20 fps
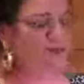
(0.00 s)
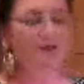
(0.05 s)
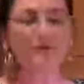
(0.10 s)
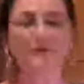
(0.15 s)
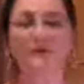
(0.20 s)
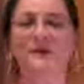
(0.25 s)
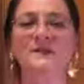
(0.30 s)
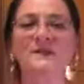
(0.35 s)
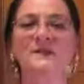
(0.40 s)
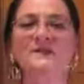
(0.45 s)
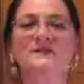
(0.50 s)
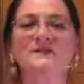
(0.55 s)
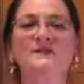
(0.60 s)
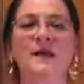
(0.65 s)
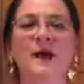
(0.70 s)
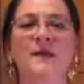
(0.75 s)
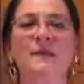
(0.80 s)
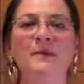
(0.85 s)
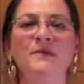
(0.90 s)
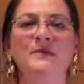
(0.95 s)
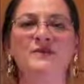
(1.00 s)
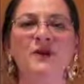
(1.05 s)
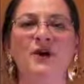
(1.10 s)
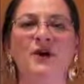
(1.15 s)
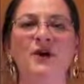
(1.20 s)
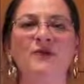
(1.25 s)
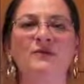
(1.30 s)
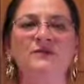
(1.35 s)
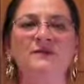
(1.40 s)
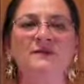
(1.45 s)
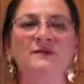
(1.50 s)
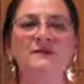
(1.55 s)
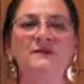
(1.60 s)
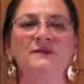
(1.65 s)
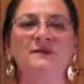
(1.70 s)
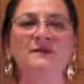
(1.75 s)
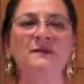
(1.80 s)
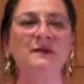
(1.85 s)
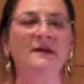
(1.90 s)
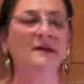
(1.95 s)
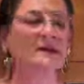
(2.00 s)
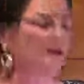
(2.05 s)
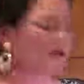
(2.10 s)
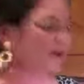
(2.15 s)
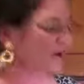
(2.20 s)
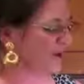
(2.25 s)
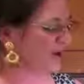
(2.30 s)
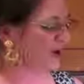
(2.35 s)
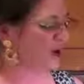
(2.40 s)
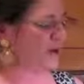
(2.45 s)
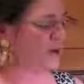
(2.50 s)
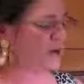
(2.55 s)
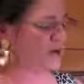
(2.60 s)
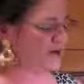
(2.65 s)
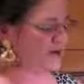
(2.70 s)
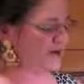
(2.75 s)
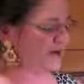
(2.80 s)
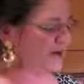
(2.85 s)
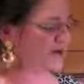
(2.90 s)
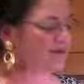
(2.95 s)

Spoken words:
Fritz's Sloppy Joes. Hope you